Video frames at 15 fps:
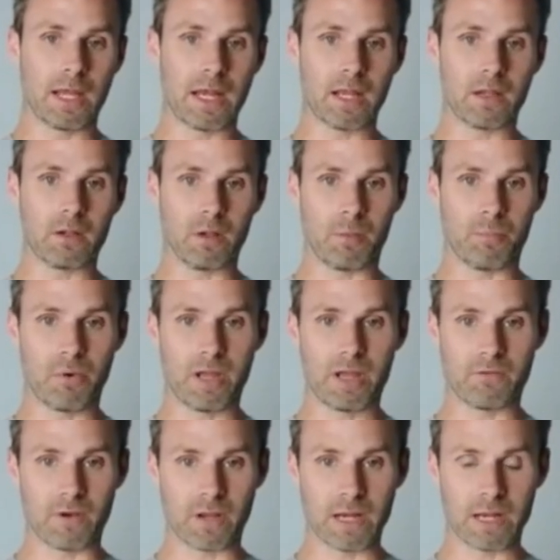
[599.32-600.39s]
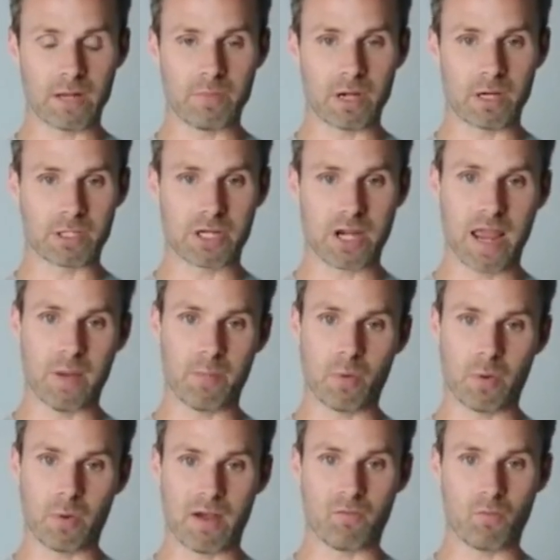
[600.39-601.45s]
getting a plan for getting in better shape,
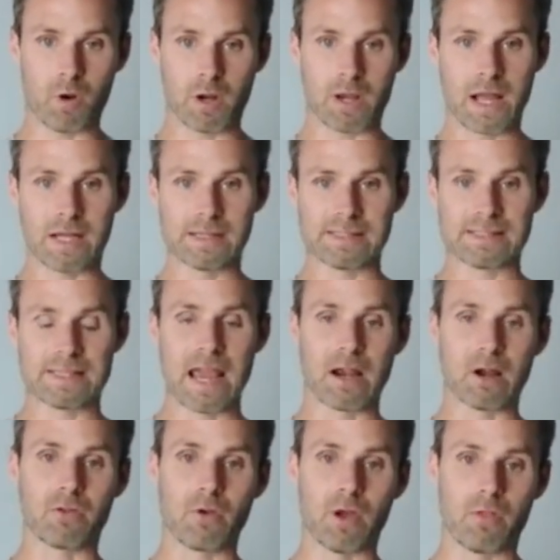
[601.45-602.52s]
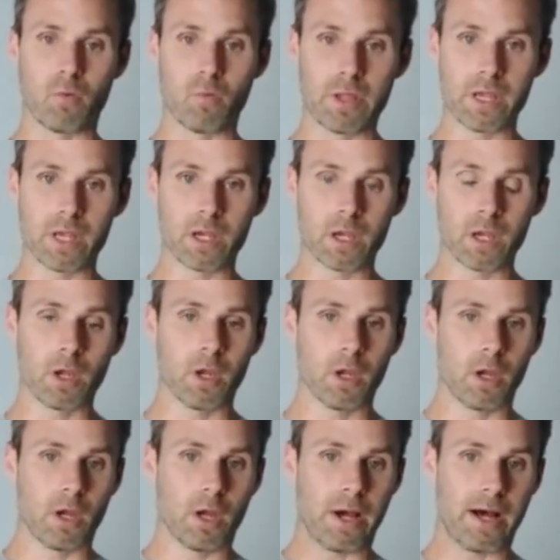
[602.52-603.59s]
where we have workouts staggered throughout the week,
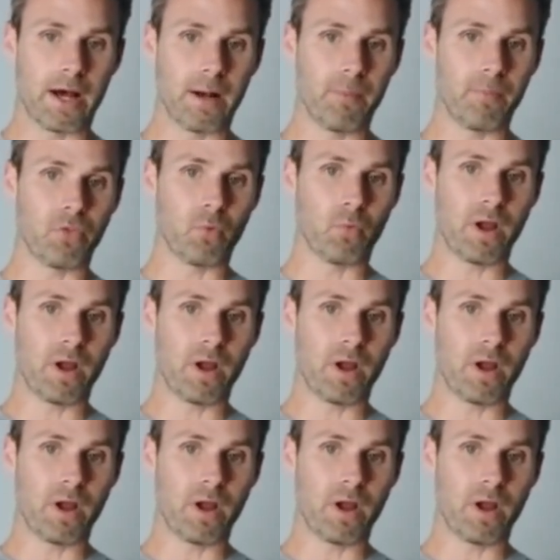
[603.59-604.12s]
The